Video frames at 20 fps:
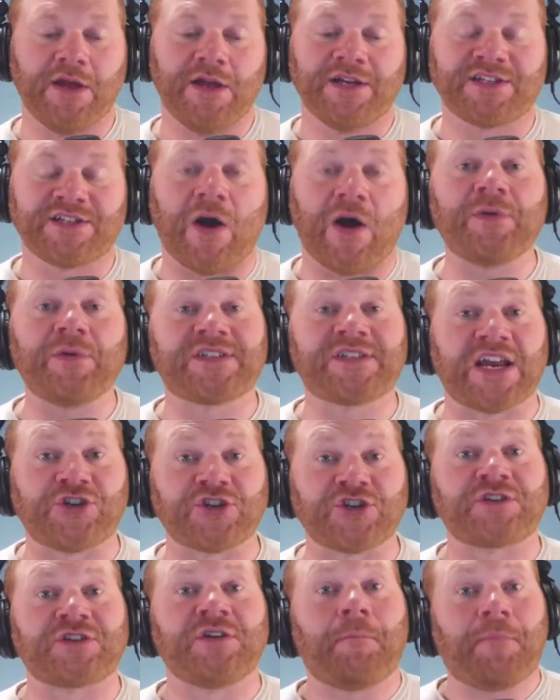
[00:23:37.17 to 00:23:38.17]
So I would say
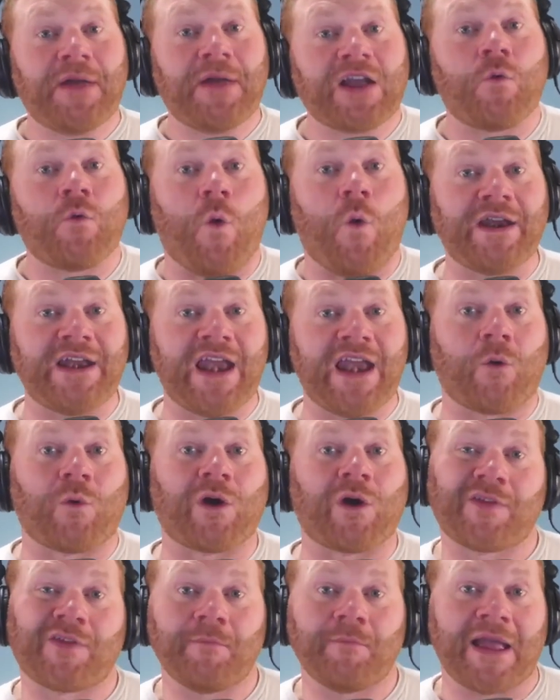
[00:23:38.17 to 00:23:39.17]
just pick one
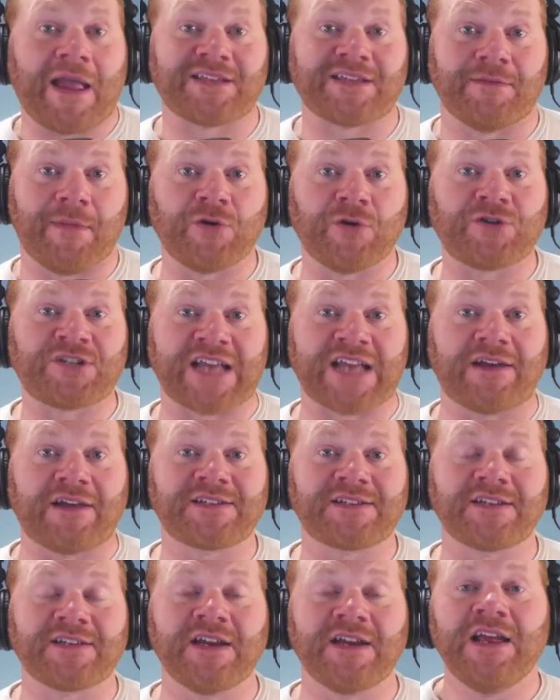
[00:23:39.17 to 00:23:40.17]
network that makes the most
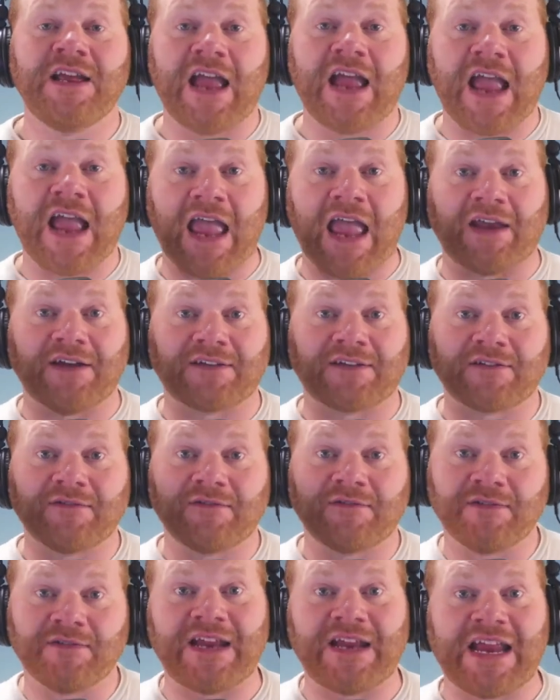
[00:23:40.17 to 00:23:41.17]
sense and
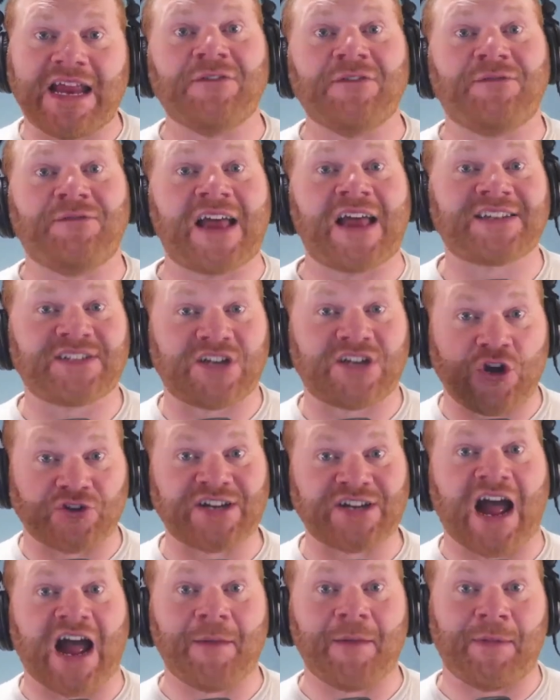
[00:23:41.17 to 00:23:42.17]
invest your
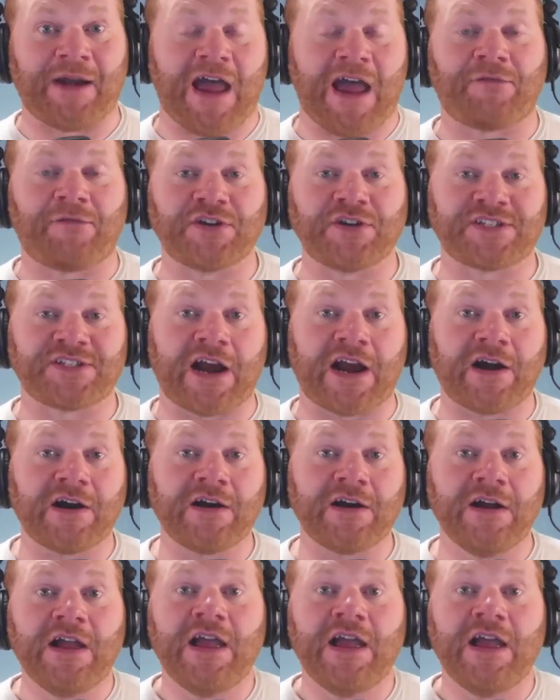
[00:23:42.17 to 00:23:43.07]
time and efforts there.